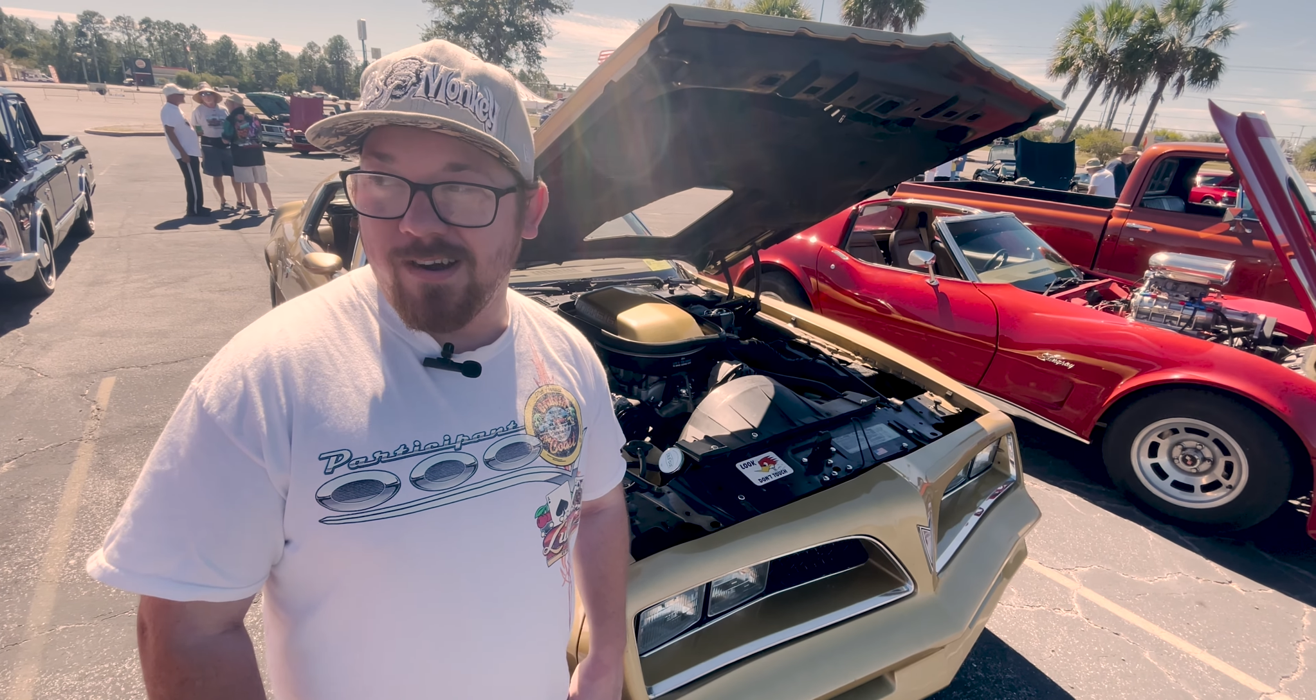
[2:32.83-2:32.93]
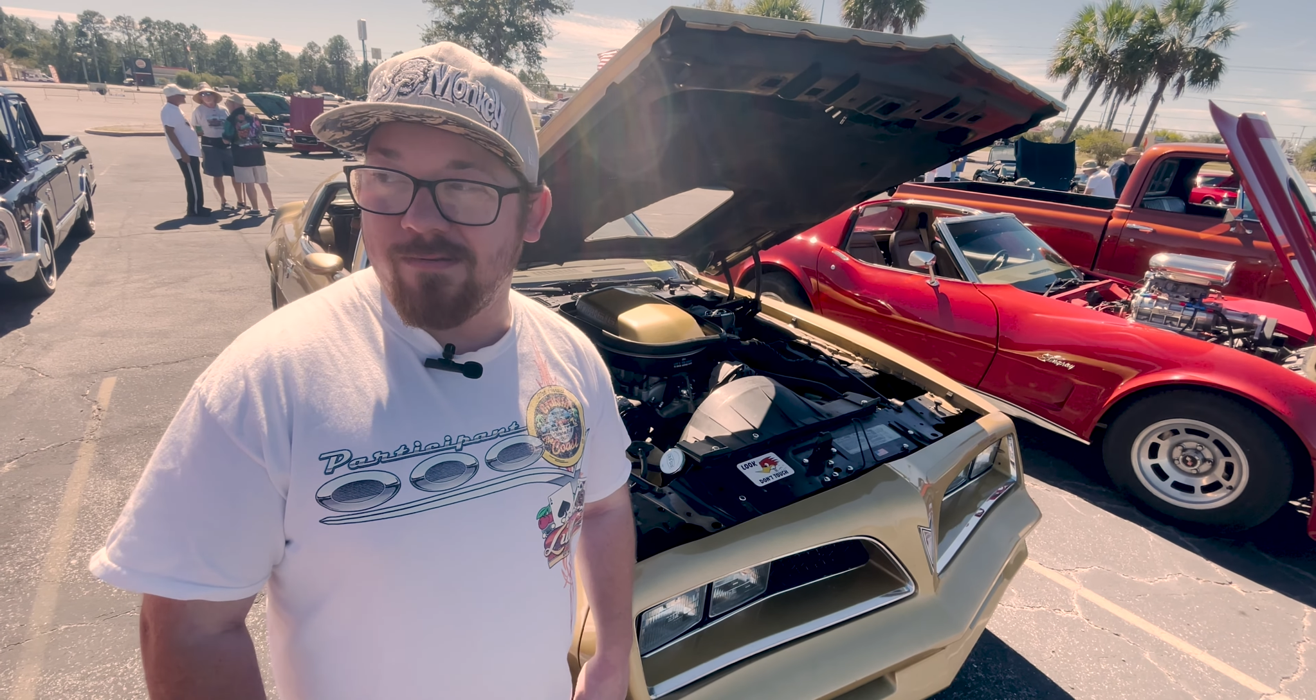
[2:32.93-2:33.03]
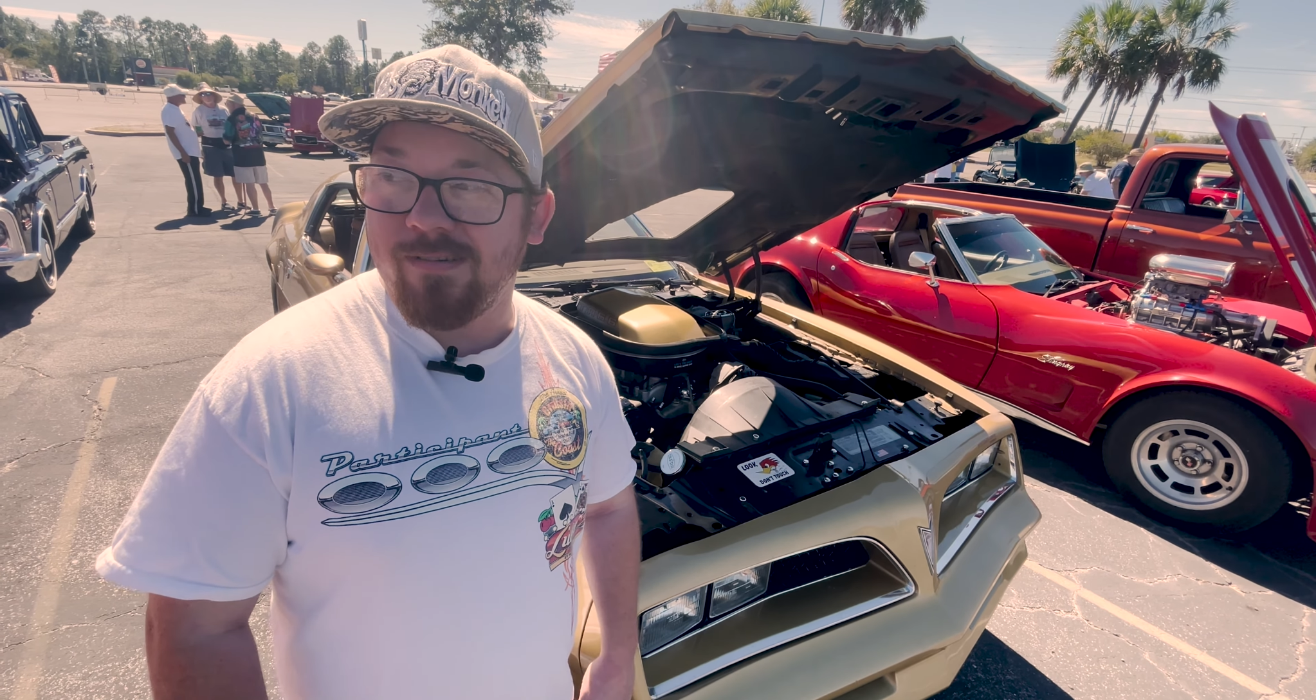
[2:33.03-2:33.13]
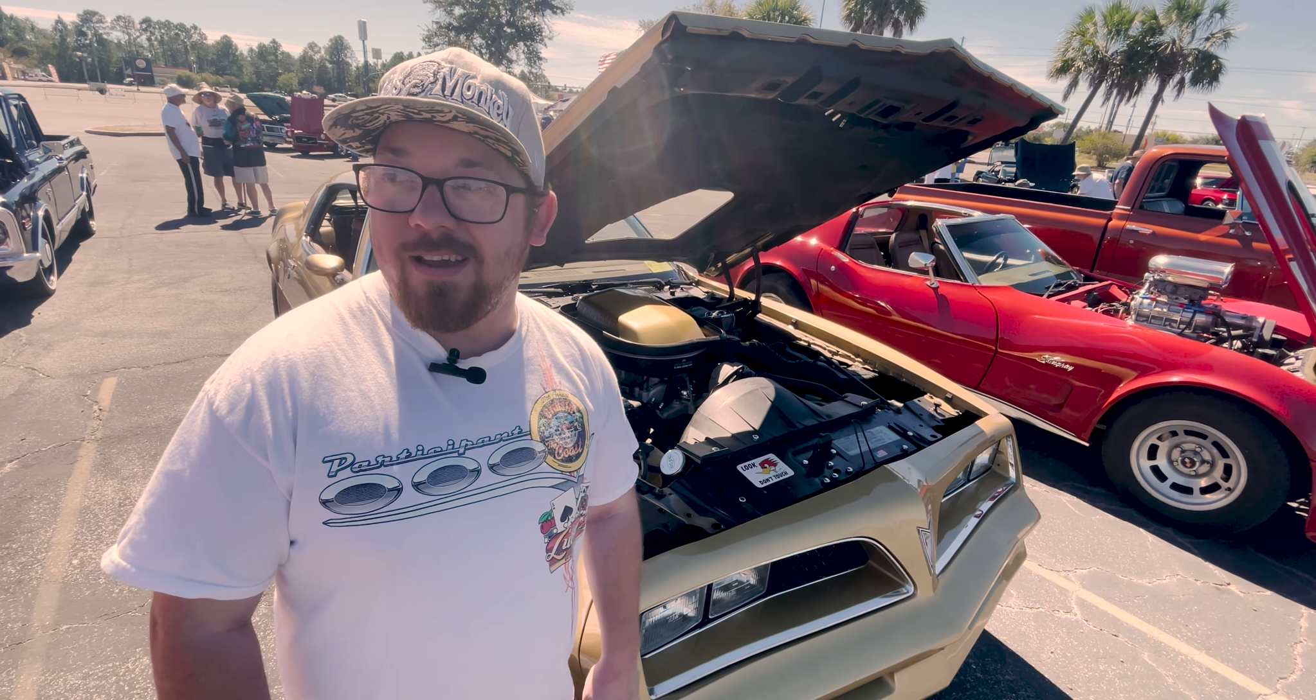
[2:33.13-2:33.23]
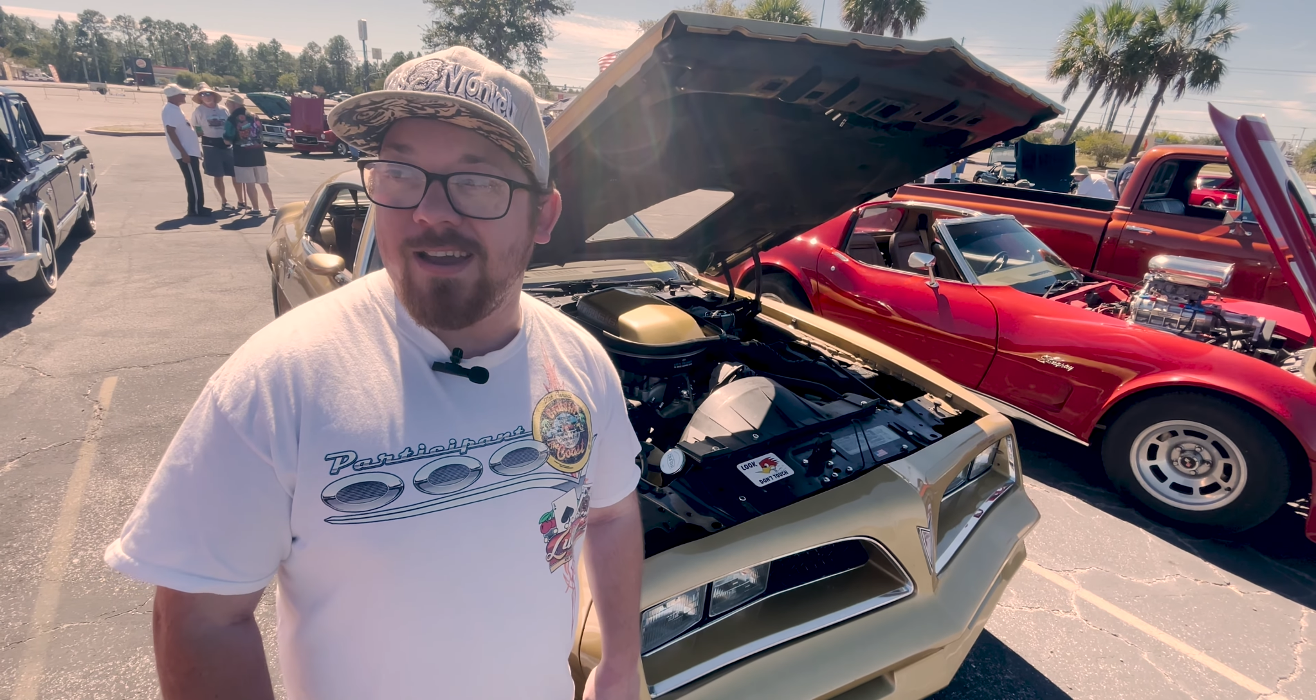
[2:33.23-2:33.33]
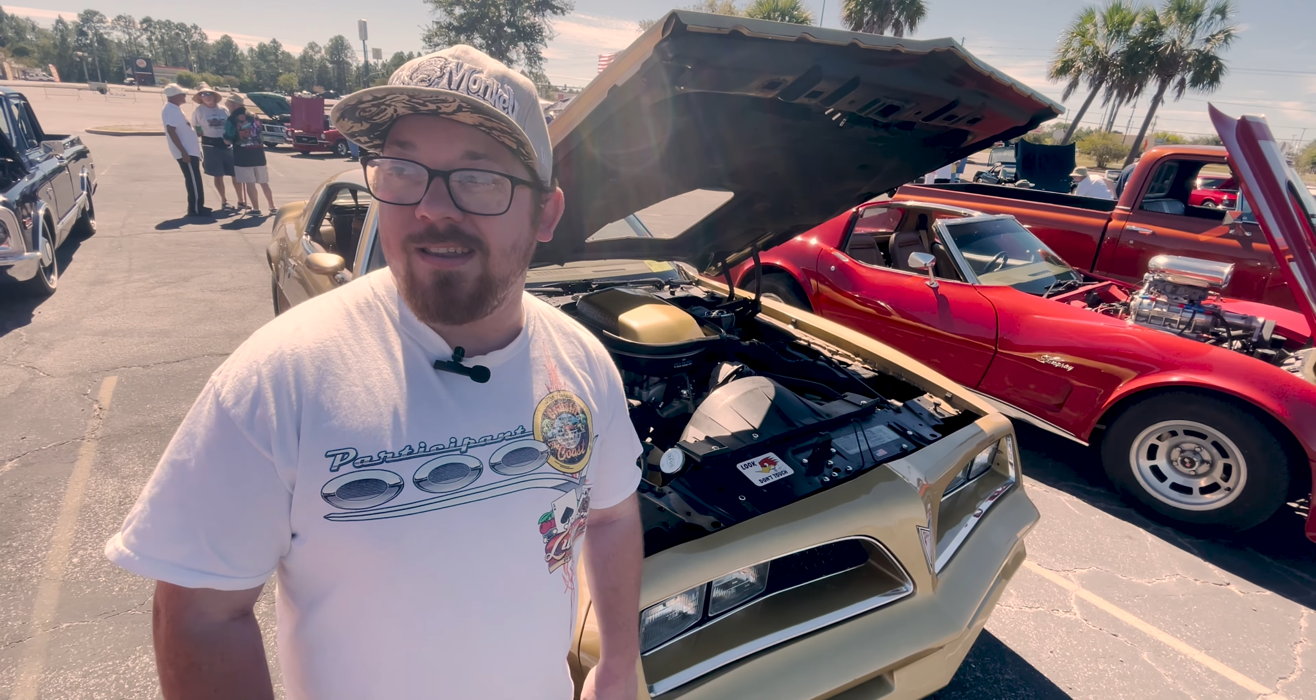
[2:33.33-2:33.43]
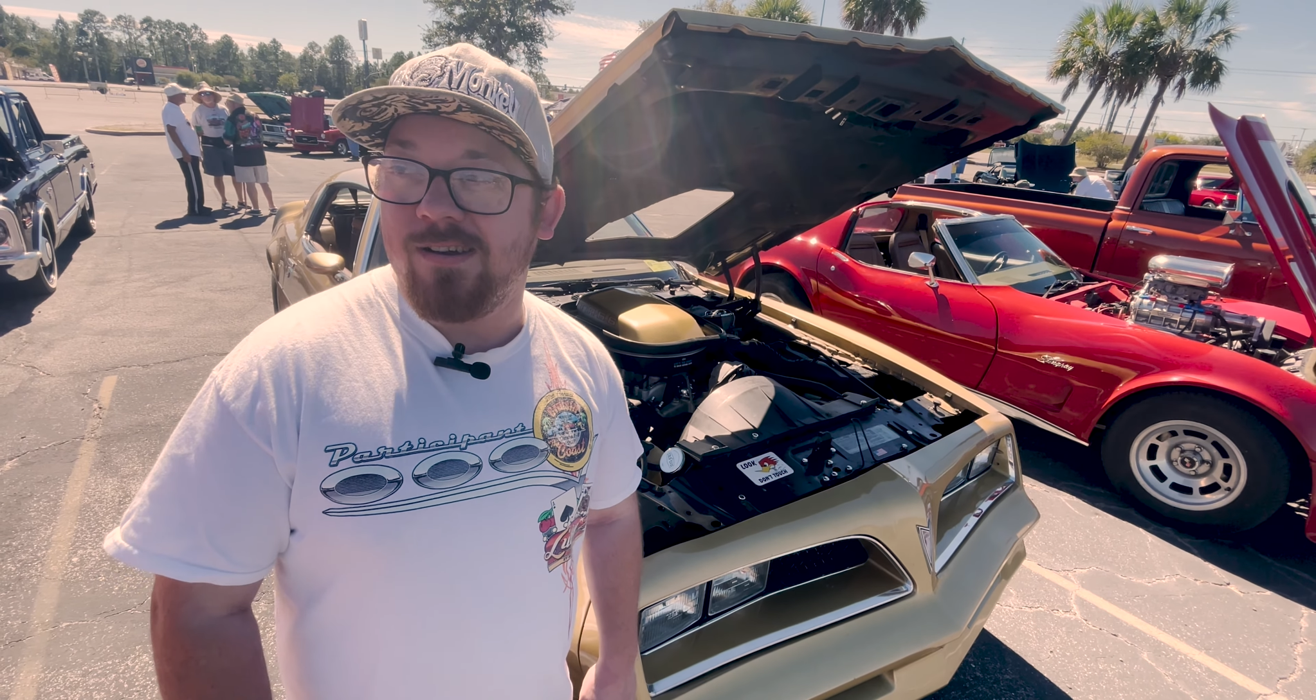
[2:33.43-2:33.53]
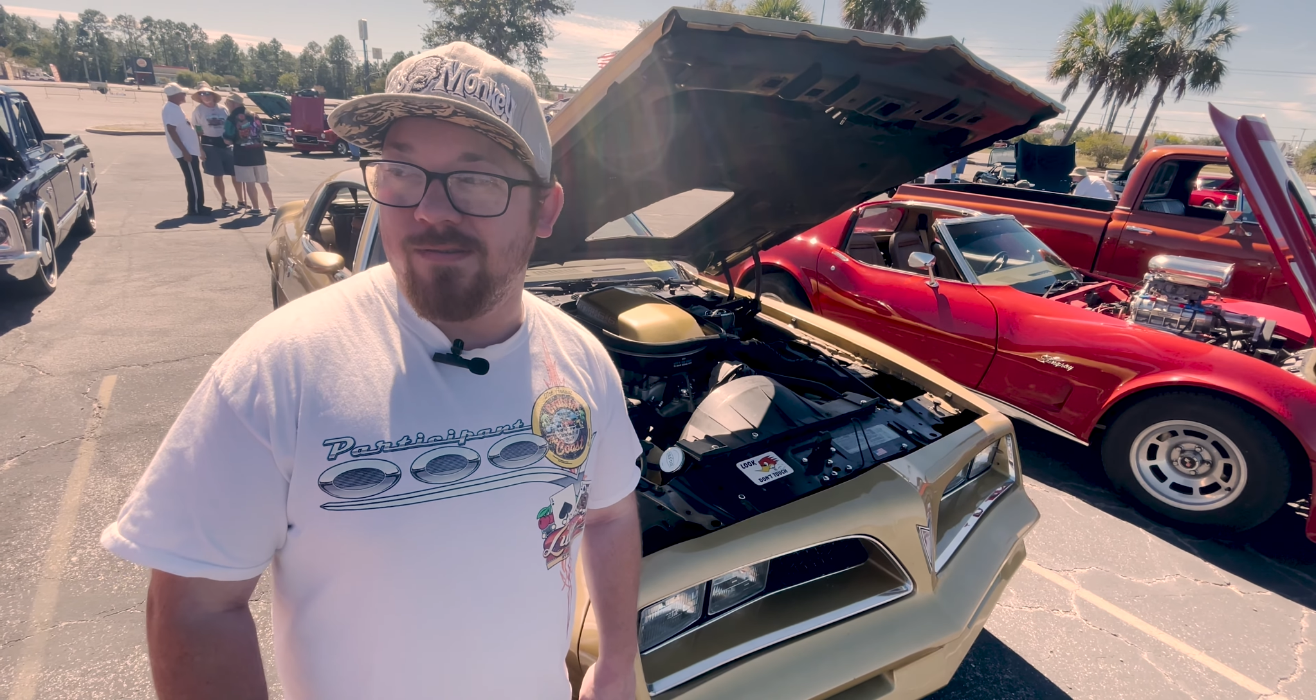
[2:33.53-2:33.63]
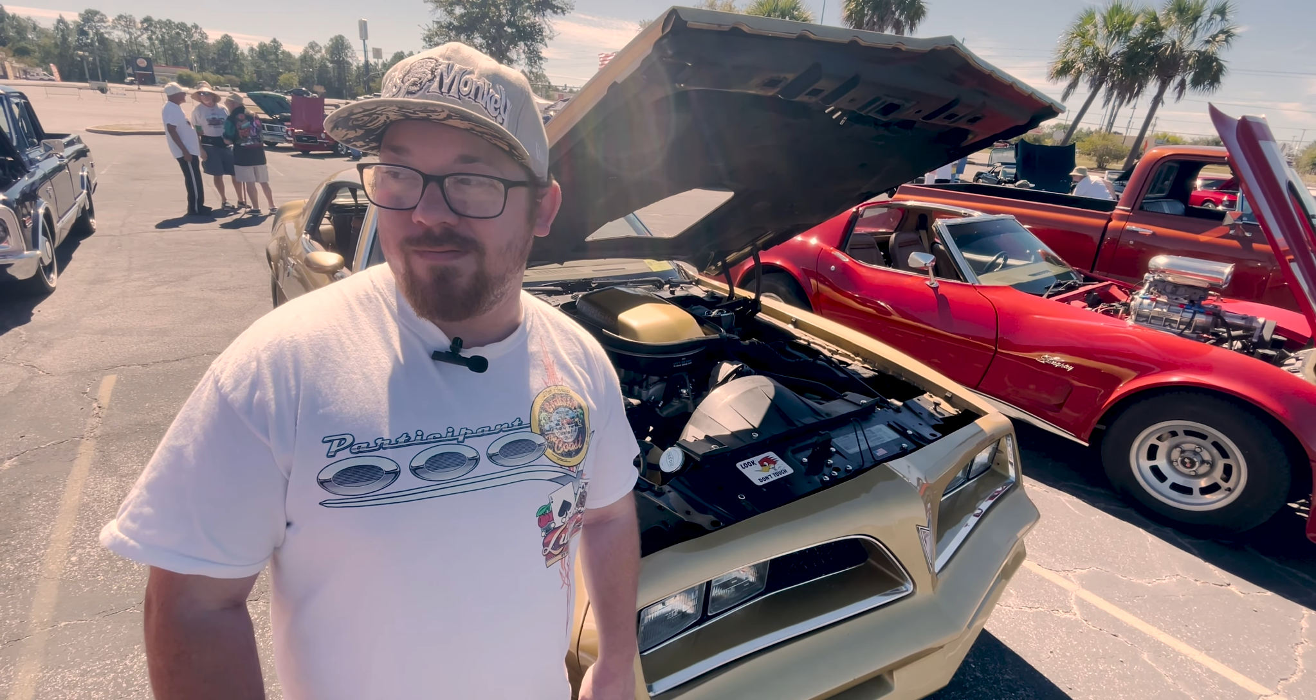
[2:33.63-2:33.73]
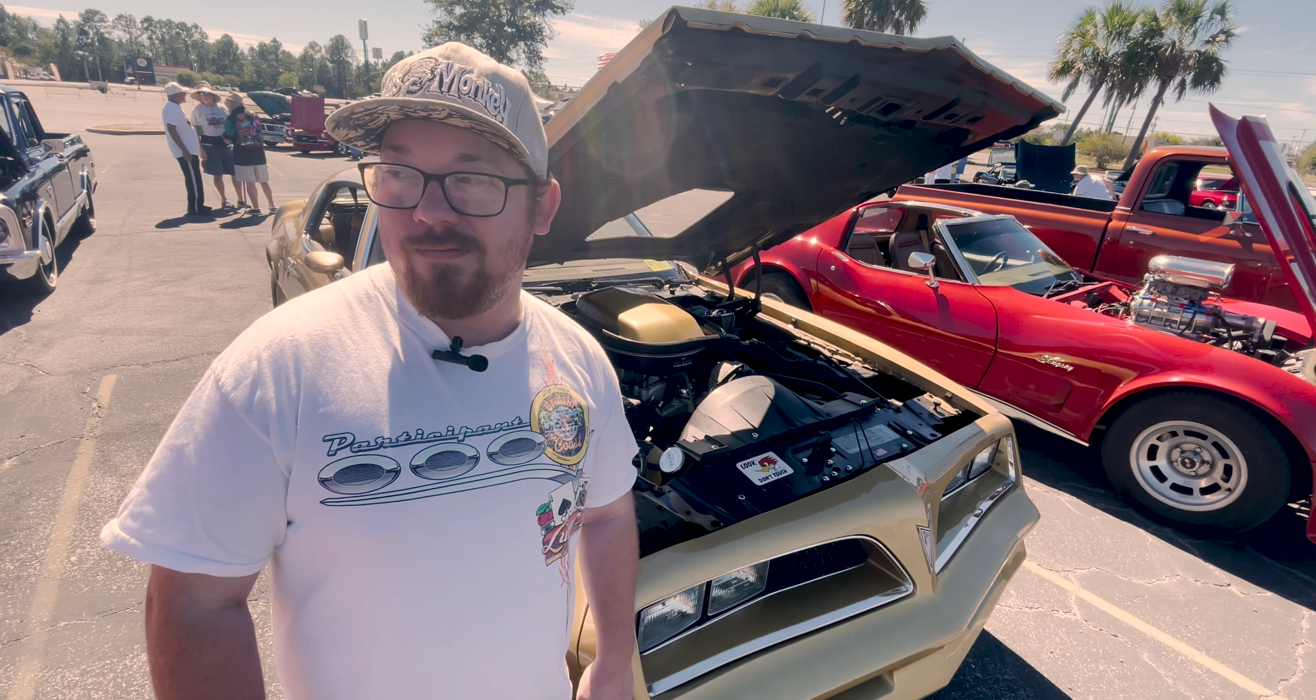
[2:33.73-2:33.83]
a red
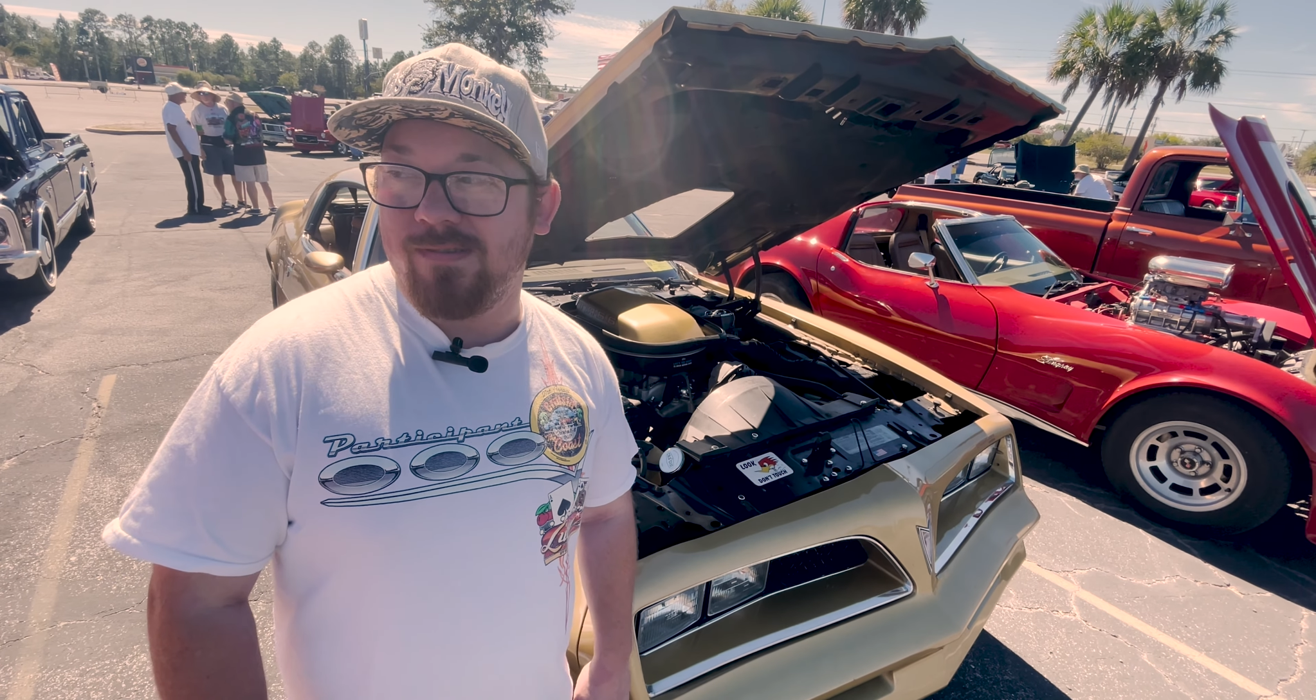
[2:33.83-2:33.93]
Nova